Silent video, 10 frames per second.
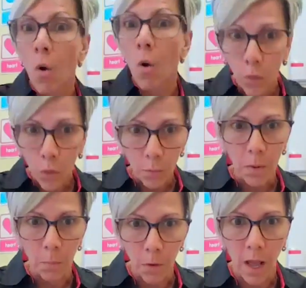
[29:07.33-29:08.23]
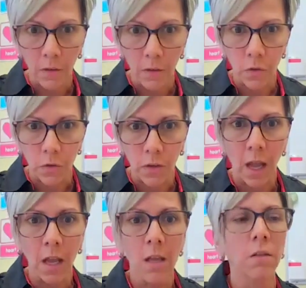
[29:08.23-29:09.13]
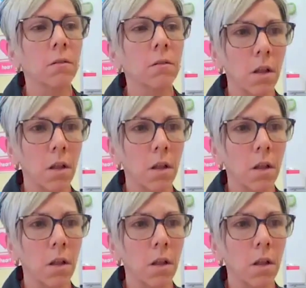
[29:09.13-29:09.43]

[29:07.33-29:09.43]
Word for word: that other people has to say,